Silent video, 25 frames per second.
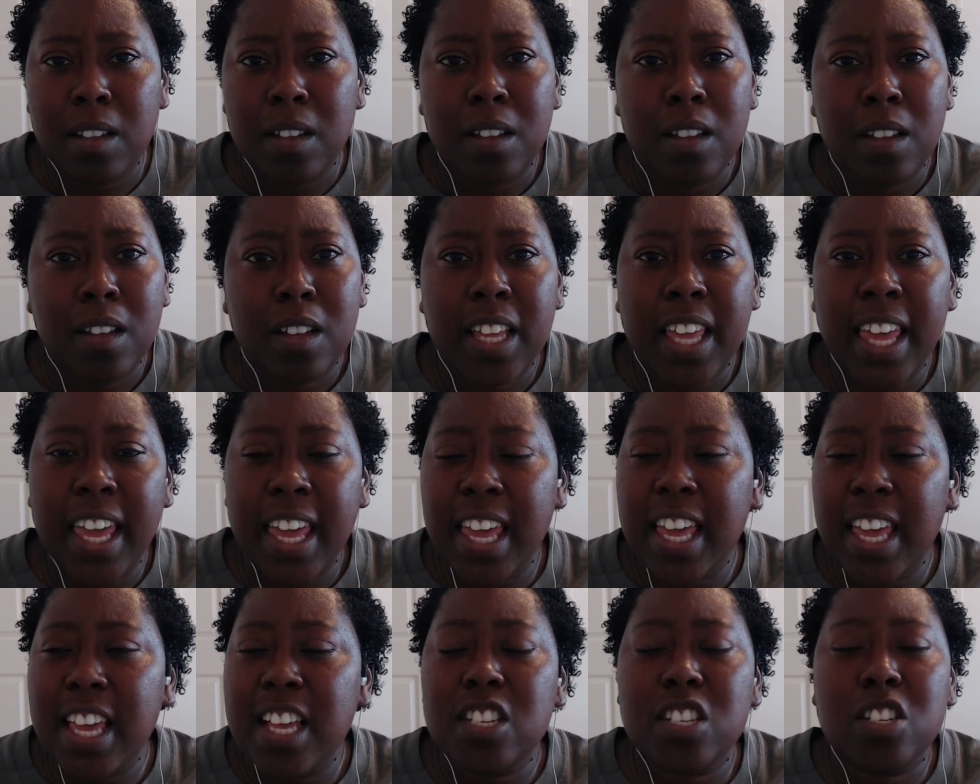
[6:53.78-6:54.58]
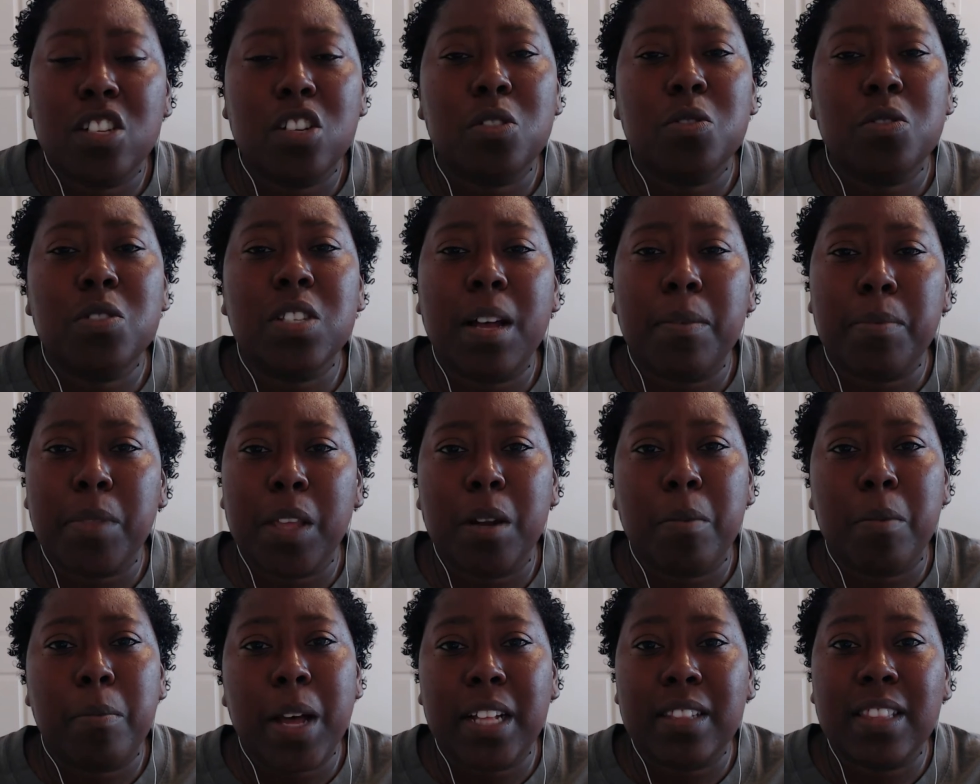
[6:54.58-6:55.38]
Kids, do something
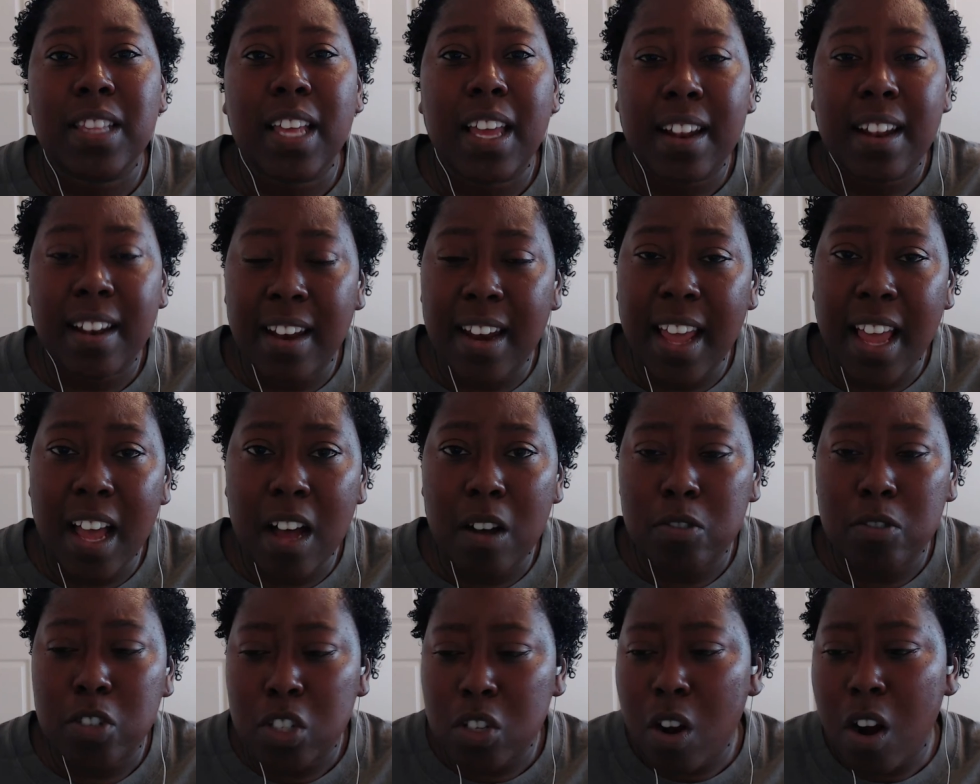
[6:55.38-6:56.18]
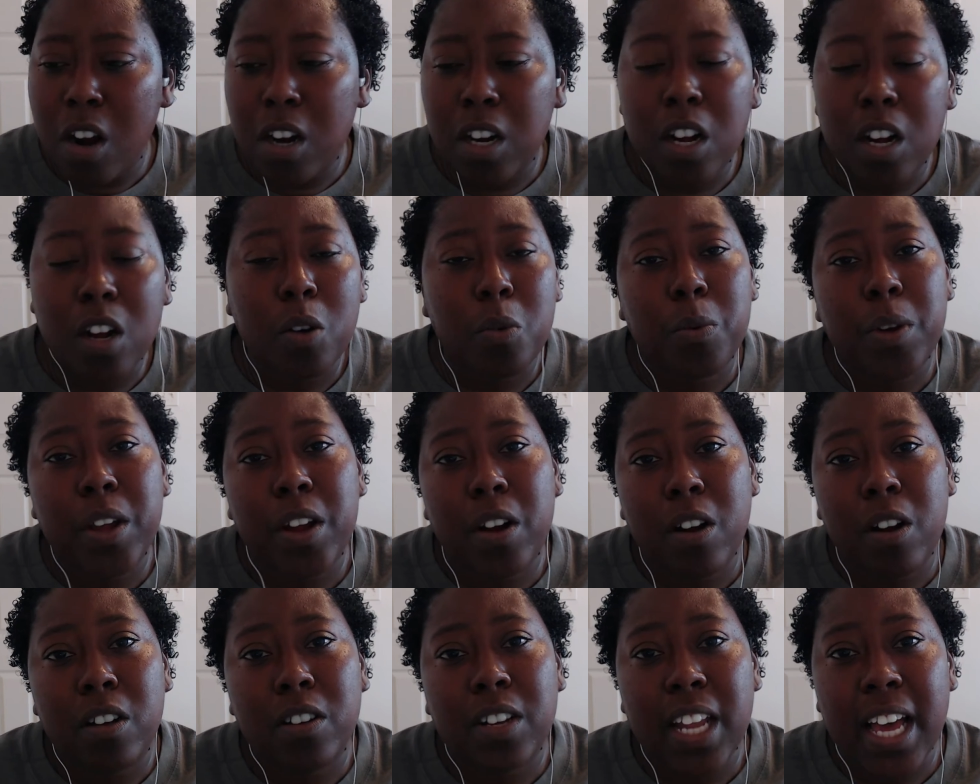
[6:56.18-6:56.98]
about that now. Start a
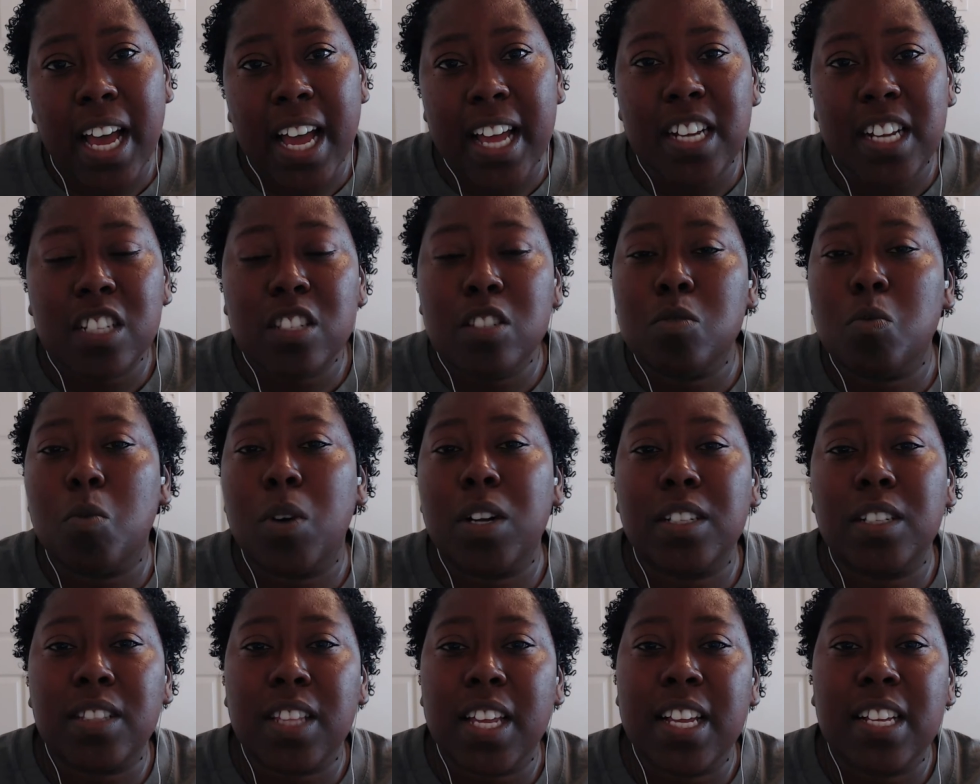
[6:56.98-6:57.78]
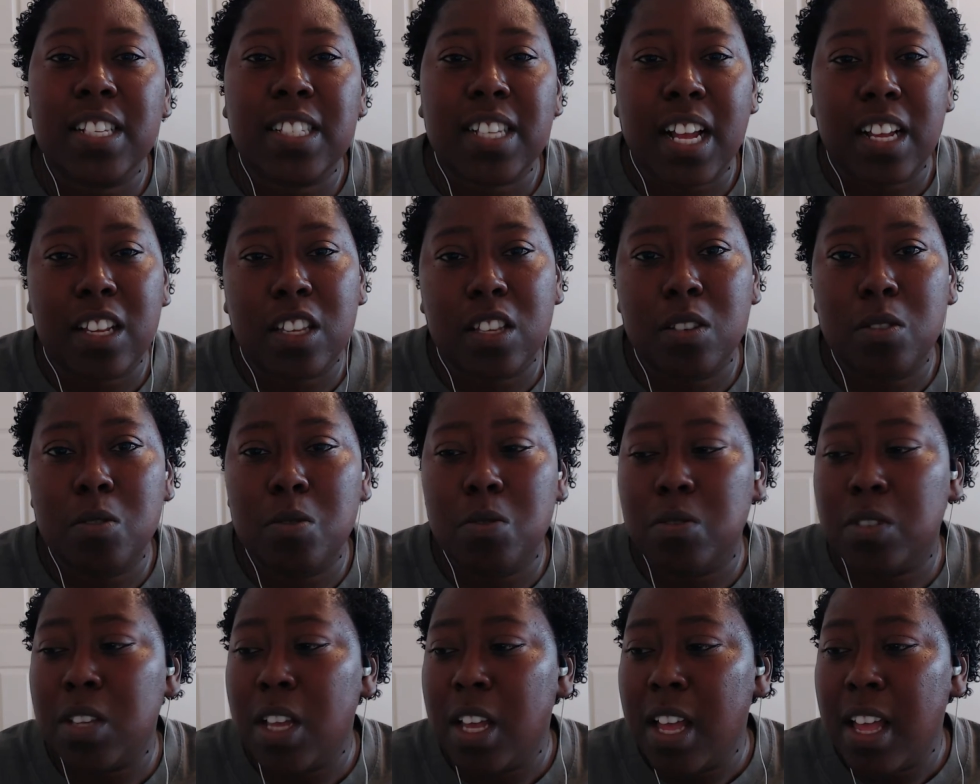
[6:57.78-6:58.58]
career online. This is one of the things I
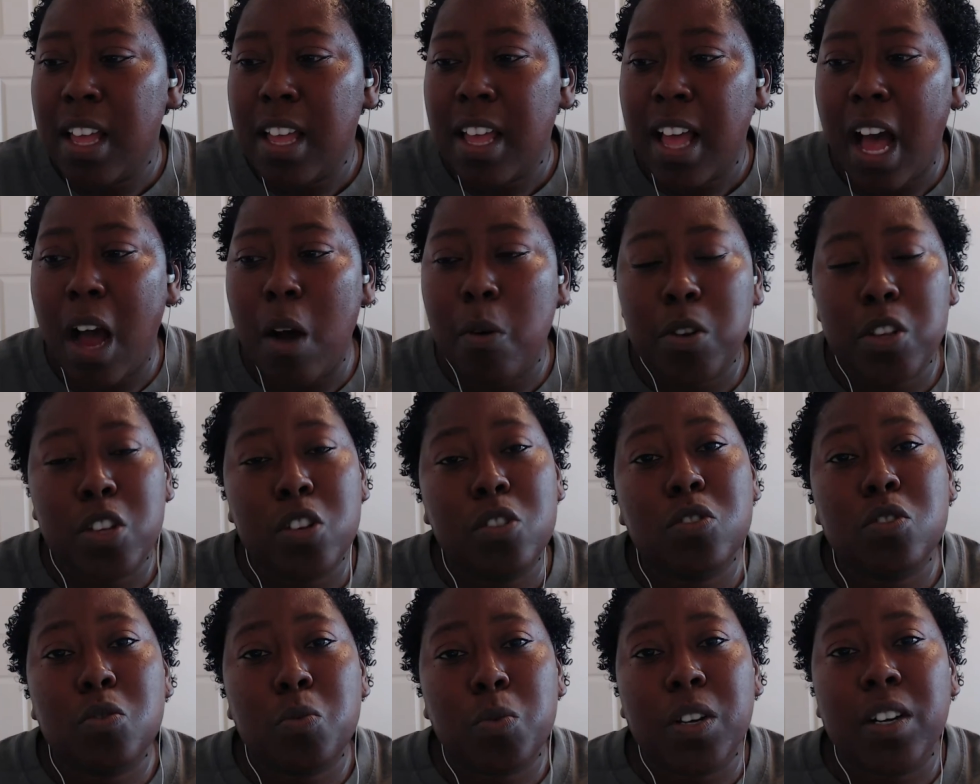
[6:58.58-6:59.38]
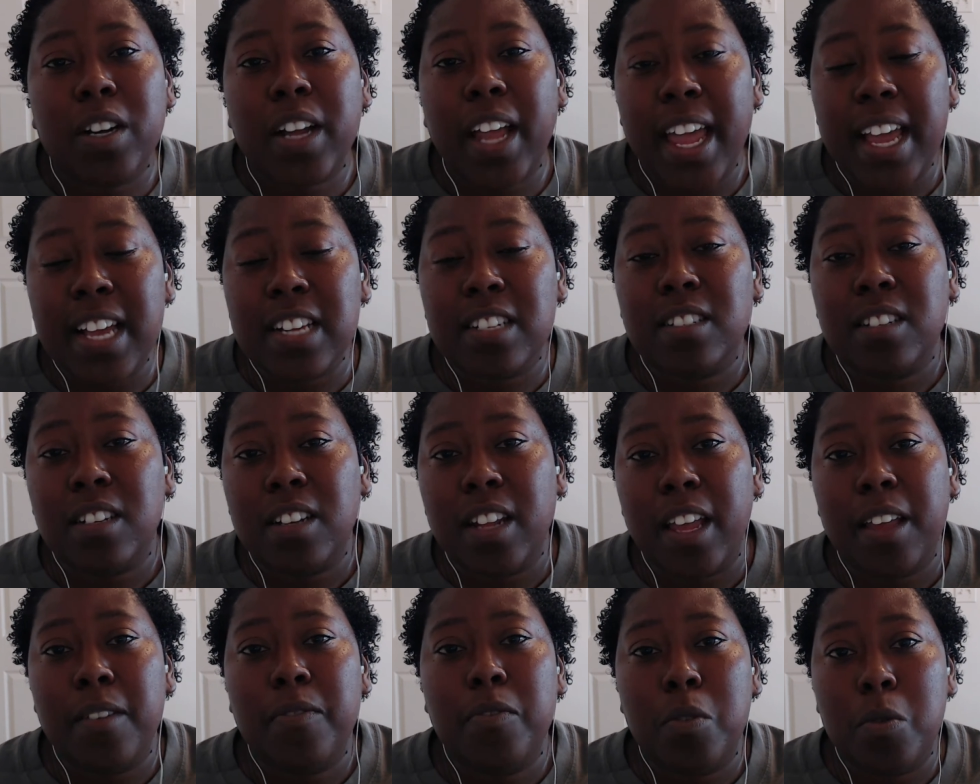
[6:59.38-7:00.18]
will use Real Cash
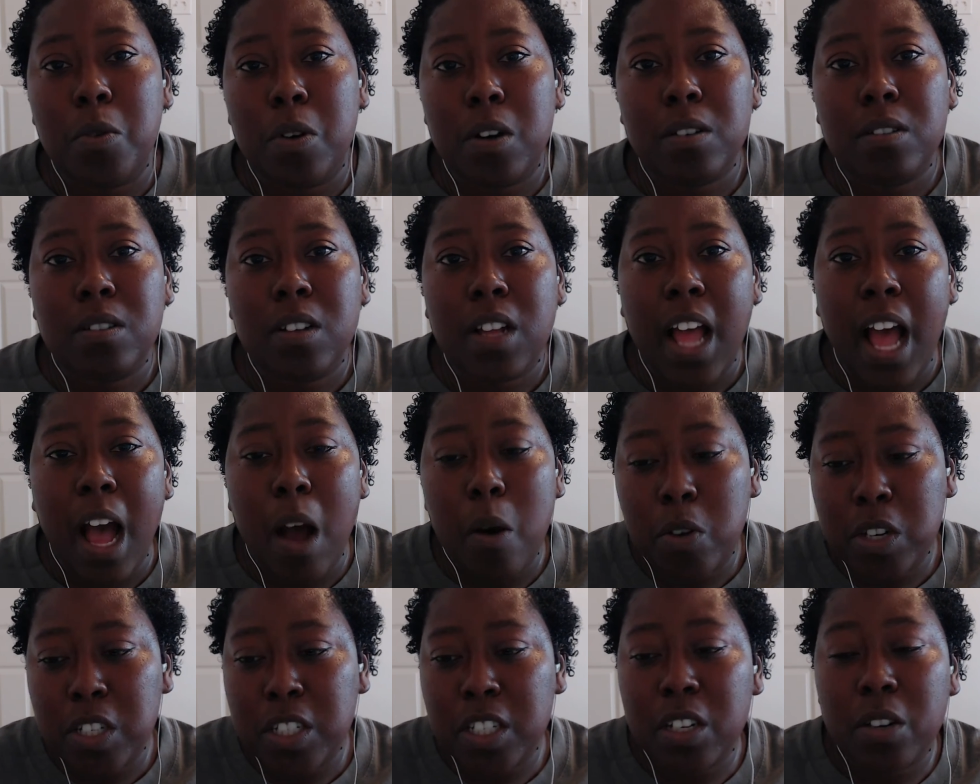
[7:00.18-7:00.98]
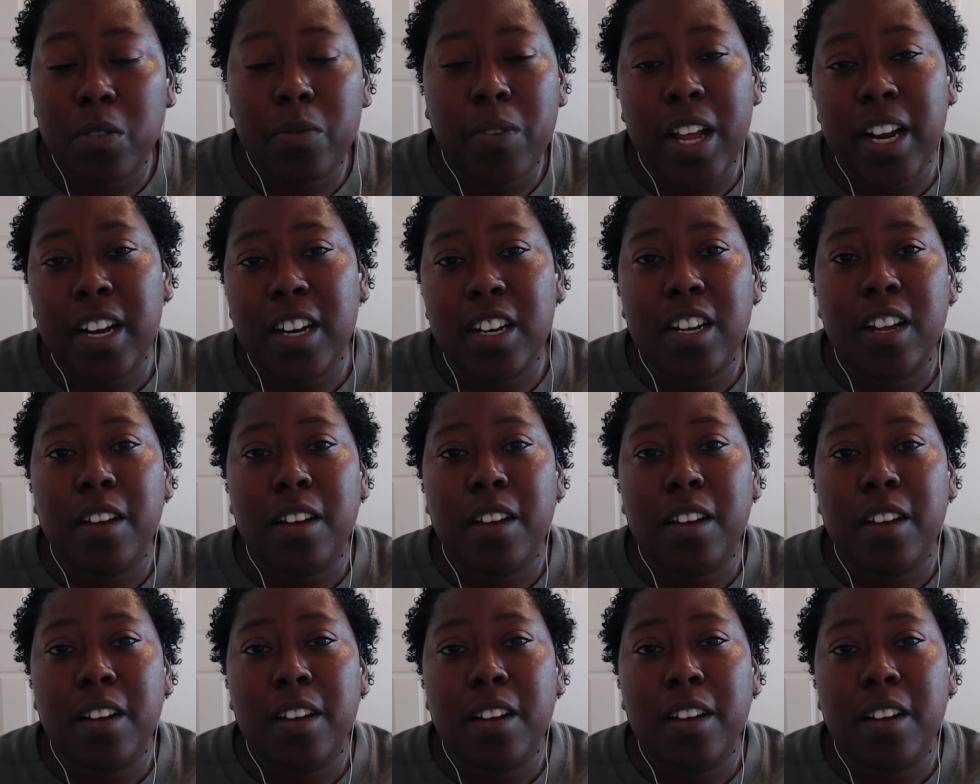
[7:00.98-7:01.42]
Today for. I will generate enough